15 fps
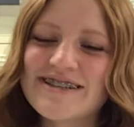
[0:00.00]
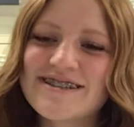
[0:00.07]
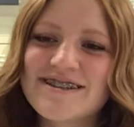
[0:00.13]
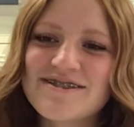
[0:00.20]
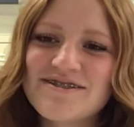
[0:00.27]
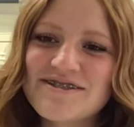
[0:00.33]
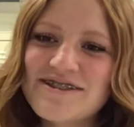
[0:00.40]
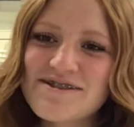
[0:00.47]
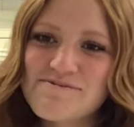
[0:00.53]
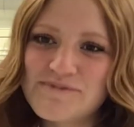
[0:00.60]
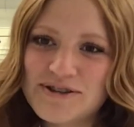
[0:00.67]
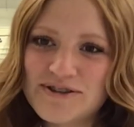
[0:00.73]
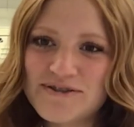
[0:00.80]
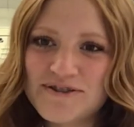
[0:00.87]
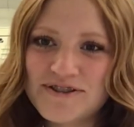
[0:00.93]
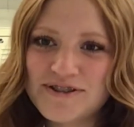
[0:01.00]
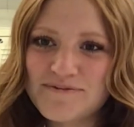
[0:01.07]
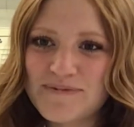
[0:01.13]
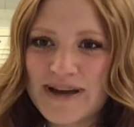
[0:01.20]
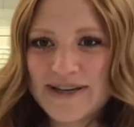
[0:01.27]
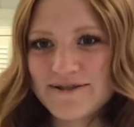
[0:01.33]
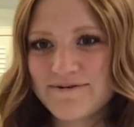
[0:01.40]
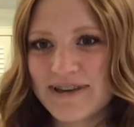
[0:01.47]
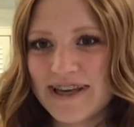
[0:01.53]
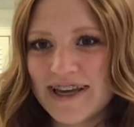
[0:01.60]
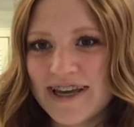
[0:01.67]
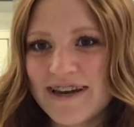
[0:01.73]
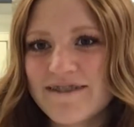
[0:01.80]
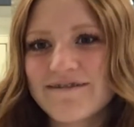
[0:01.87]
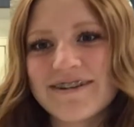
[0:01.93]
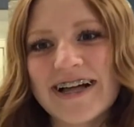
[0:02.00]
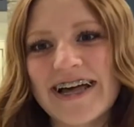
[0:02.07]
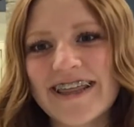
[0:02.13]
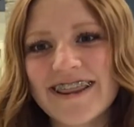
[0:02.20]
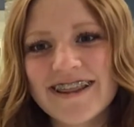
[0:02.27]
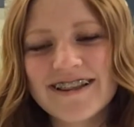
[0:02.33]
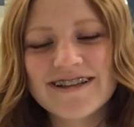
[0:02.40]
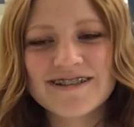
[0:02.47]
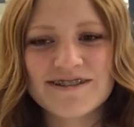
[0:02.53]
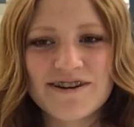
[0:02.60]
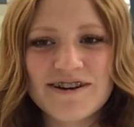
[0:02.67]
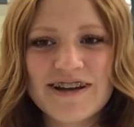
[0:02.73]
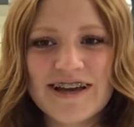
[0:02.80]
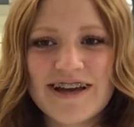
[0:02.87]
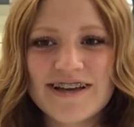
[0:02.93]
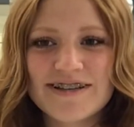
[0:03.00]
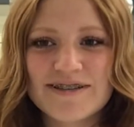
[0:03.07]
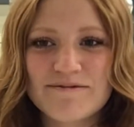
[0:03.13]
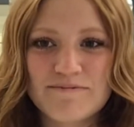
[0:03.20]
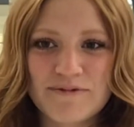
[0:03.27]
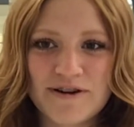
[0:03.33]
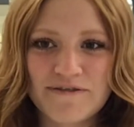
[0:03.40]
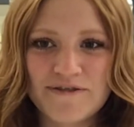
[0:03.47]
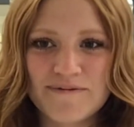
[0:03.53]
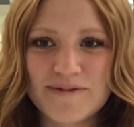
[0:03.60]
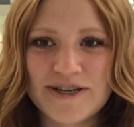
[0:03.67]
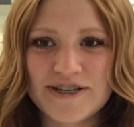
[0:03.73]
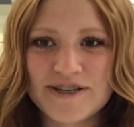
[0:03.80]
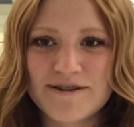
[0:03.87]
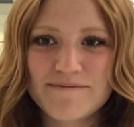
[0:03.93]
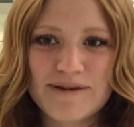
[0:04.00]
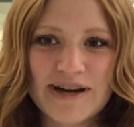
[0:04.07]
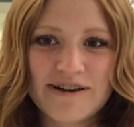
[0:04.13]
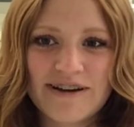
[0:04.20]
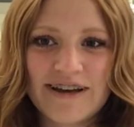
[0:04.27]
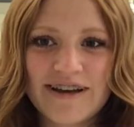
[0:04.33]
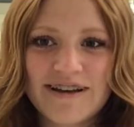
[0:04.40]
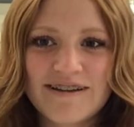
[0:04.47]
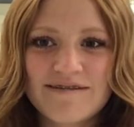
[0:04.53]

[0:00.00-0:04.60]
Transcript: did you see the musical this past weekend? Well, I think that Zaria has some more information about it.